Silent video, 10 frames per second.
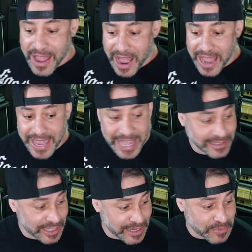I
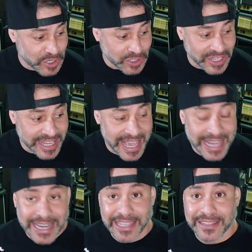ended up just
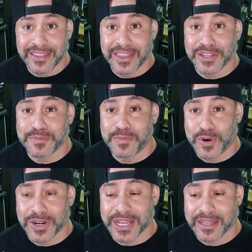getting this
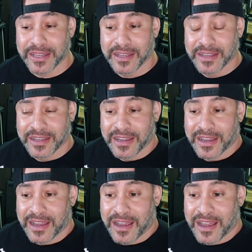morning
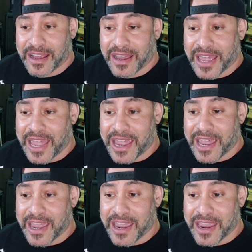
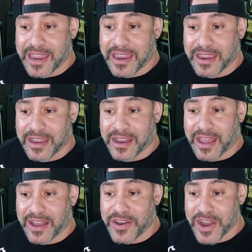another
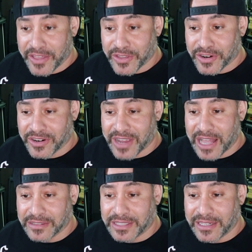
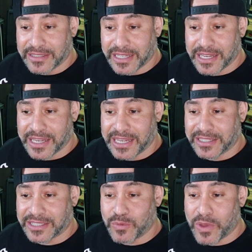LTD
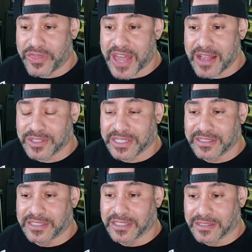
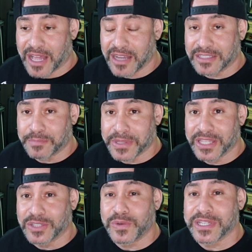EC1000 Deluxe, but
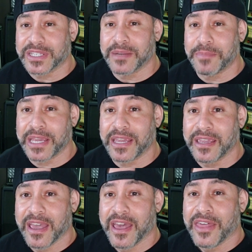this one is going to
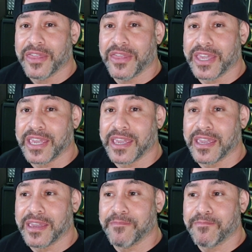be
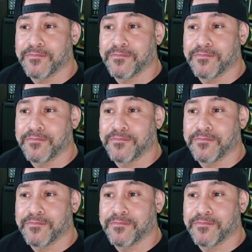the